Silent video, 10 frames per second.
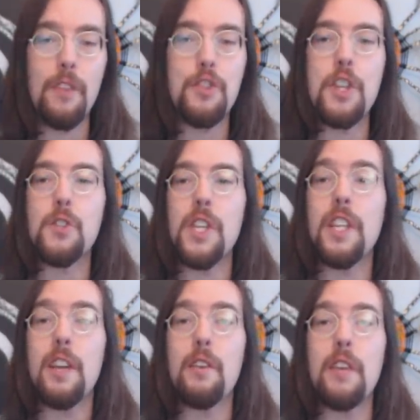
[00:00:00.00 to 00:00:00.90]
If she's
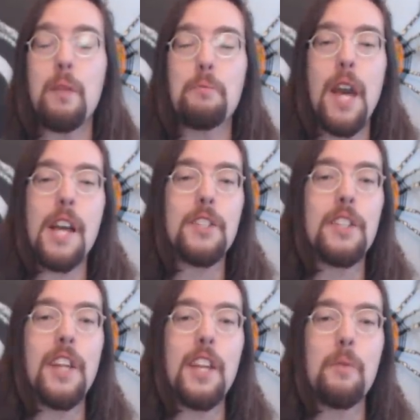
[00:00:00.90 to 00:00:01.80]
in, uh,
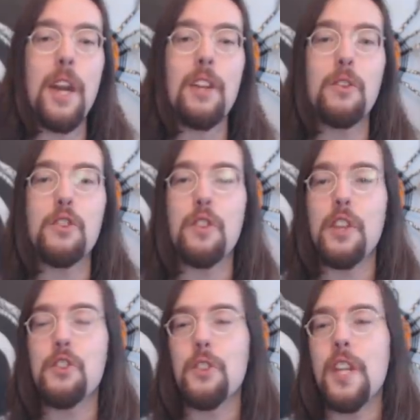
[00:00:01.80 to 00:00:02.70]
impacted in any way, don't you
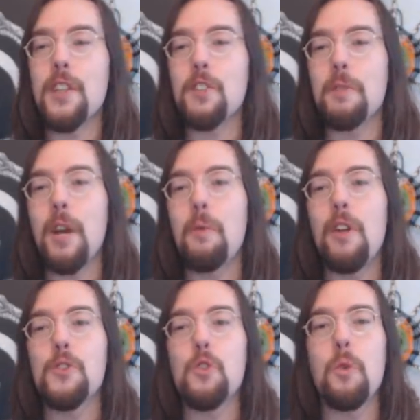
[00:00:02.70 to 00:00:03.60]
think she'll take some of that
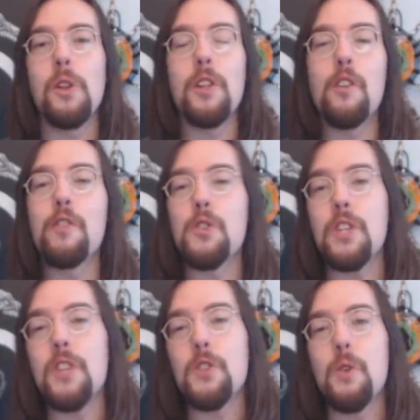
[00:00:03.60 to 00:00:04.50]
wealth, squirrel it
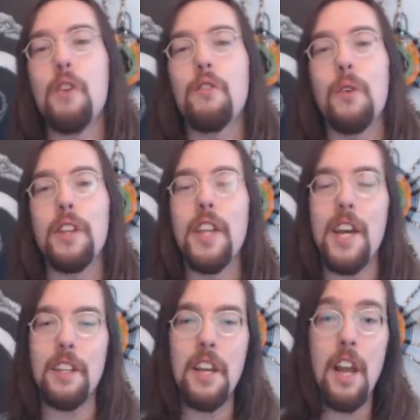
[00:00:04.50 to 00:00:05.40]
overseas to avoid
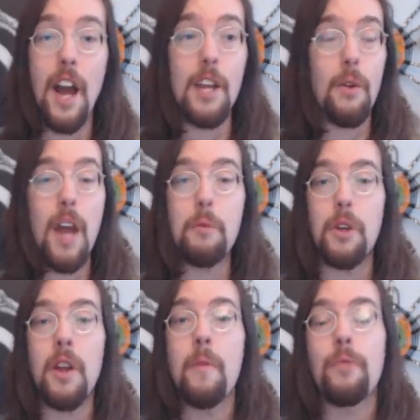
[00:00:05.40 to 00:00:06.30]
that? I know I
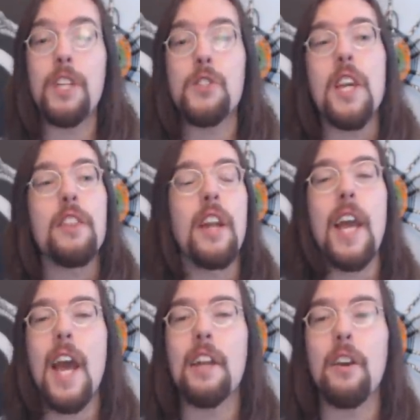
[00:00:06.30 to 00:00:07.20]
would. Let's say that
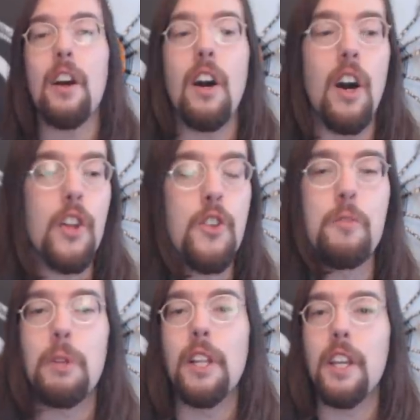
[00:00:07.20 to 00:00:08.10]
I had uh, a uh,
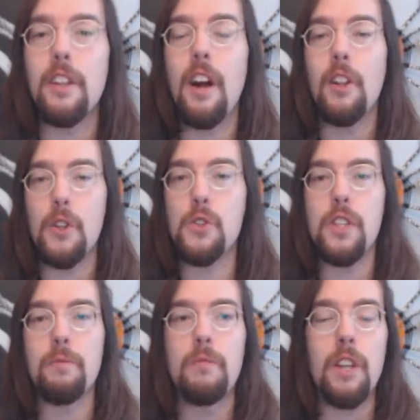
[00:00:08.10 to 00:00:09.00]
hundred million
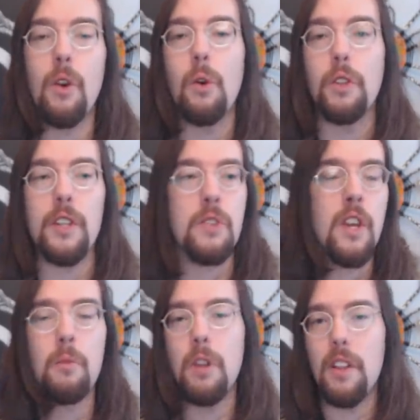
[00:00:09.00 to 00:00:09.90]
dollars in in holdings,
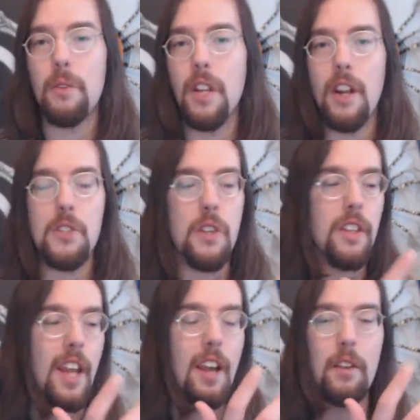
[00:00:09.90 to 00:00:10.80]
regardless
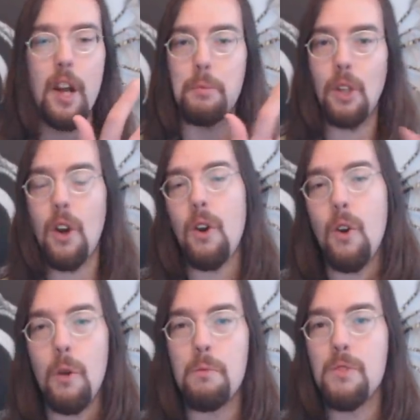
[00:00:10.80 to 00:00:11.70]
like, uh, a couple
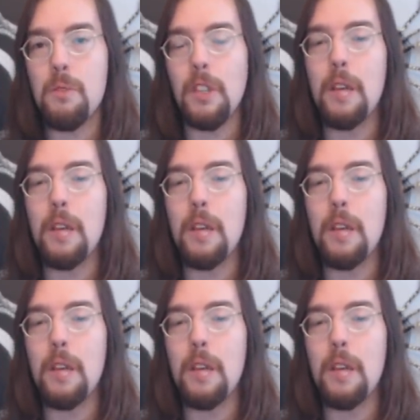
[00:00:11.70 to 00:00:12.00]
homes, a